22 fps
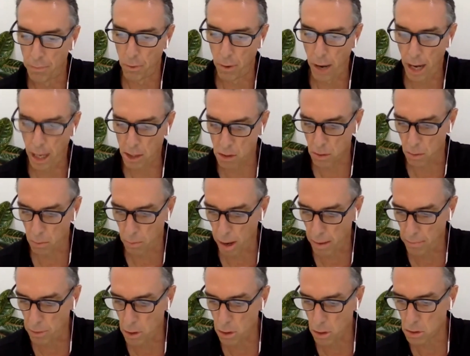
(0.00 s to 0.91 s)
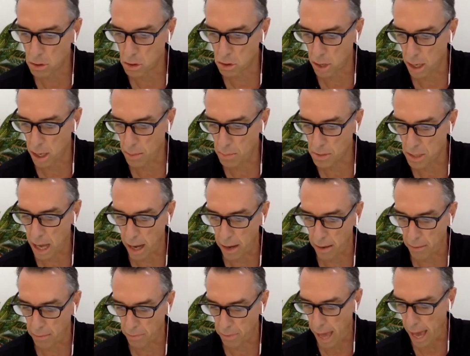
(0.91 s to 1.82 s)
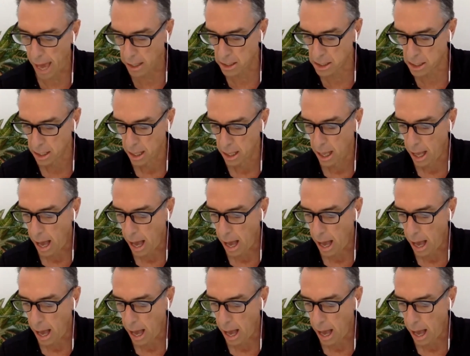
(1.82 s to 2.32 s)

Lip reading: extra revenue streams out of that.